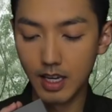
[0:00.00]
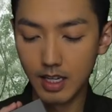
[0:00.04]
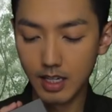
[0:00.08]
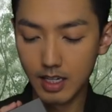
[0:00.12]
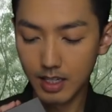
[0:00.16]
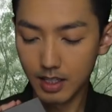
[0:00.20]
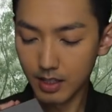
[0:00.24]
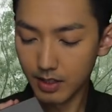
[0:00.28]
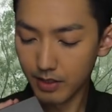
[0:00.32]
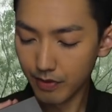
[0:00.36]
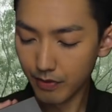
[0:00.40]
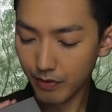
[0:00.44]

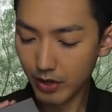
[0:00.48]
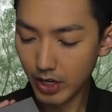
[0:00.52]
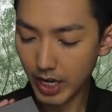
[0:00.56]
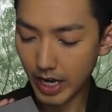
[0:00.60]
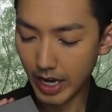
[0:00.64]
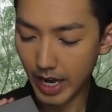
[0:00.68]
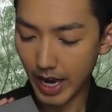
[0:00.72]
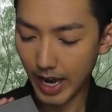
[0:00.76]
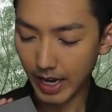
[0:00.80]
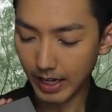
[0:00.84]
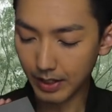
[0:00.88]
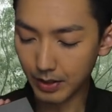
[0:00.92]

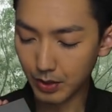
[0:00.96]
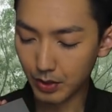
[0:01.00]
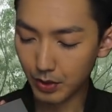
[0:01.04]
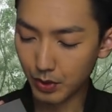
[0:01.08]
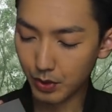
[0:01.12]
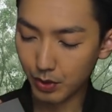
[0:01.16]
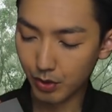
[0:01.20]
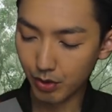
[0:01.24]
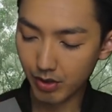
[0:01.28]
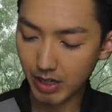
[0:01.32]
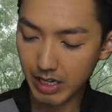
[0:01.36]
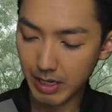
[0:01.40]
Innisfree
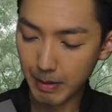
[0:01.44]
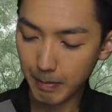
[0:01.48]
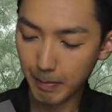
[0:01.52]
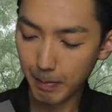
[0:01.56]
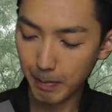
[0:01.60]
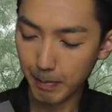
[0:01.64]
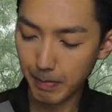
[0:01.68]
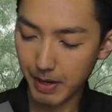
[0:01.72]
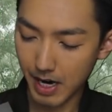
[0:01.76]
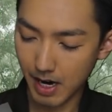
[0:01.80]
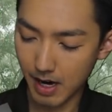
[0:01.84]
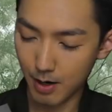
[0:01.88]

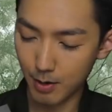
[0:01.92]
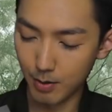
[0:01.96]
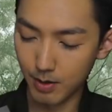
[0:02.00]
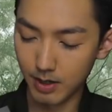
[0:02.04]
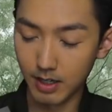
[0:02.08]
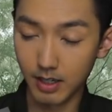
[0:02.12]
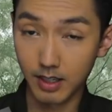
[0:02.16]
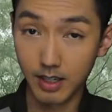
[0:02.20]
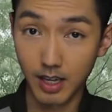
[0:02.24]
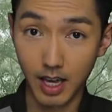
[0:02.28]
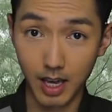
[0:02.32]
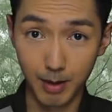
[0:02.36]
Extreme
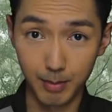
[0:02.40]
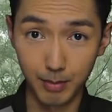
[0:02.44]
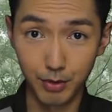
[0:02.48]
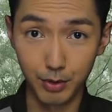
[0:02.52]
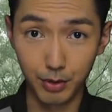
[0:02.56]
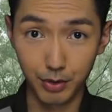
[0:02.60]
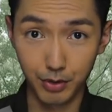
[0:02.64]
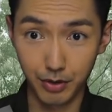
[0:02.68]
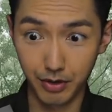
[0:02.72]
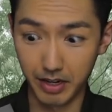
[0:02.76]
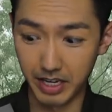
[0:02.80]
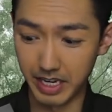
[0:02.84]
Power
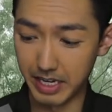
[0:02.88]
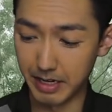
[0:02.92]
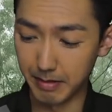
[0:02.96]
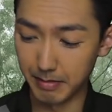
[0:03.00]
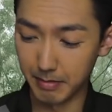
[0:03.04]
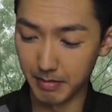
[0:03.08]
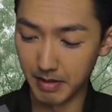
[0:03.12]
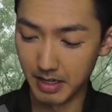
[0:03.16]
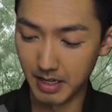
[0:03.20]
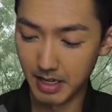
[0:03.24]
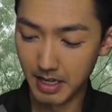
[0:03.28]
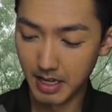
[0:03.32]
Camo
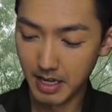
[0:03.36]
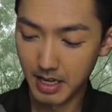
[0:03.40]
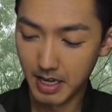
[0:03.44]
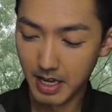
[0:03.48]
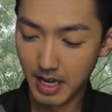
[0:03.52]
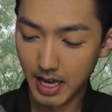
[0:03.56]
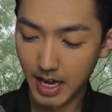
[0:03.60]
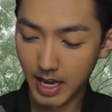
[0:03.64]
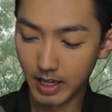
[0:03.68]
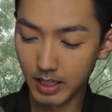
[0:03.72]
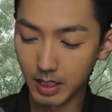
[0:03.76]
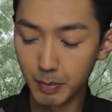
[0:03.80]
Cream,
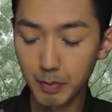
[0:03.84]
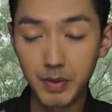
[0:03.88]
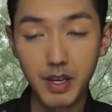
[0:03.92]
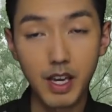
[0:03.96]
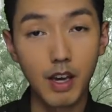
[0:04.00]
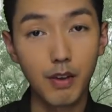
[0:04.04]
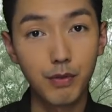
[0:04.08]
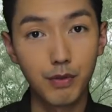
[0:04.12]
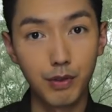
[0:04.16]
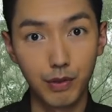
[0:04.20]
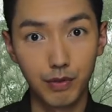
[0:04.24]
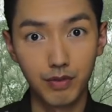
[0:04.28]

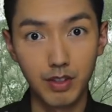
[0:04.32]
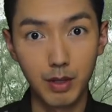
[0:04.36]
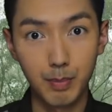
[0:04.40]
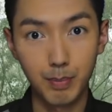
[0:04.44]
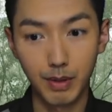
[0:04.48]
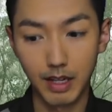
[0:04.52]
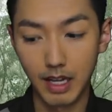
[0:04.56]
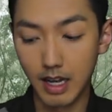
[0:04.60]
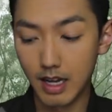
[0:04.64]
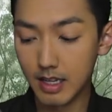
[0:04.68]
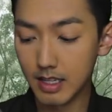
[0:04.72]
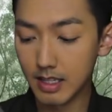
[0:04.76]
SPF
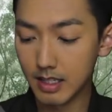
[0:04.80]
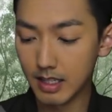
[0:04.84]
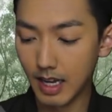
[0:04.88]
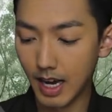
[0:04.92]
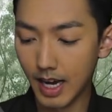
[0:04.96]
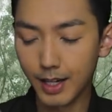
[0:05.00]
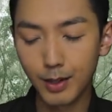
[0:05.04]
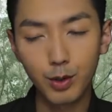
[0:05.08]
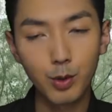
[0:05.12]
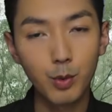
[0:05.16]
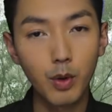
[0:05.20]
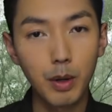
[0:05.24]
50+.
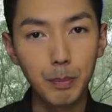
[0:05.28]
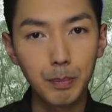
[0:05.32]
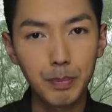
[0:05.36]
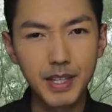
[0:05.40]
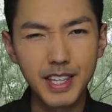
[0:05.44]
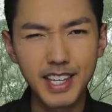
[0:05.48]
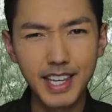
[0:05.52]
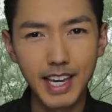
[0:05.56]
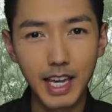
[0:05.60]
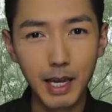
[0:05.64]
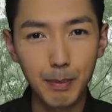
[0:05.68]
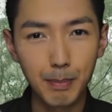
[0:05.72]
I don't know what
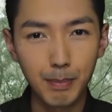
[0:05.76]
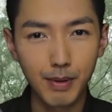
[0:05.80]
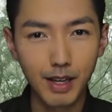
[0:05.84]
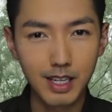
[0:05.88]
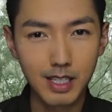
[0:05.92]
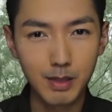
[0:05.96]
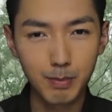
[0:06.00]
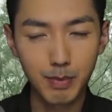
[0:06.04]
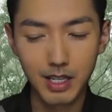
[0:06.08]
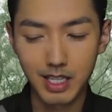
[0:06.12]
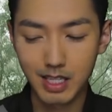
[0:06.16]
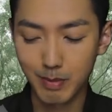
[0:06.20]

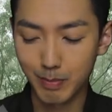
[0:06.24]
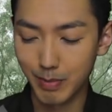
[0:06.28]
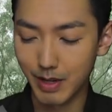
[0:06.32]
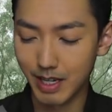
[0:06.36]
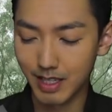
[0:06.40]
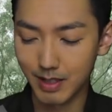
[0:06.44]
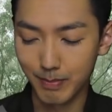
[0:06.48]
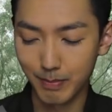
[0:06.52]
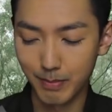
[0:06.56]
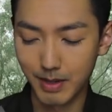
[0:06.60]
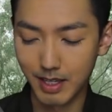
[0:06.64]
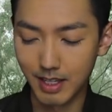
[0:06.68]

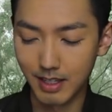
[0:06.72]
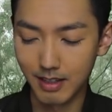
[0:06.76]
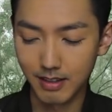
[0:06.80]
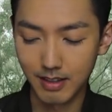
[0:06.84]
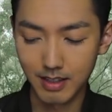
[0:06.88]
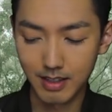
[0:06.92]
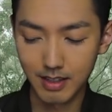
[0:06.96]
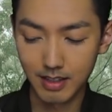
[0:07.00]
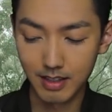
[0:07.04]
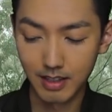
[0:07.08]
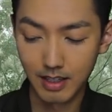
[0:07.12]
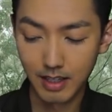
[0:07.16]
PA++++
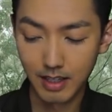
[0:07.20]
means.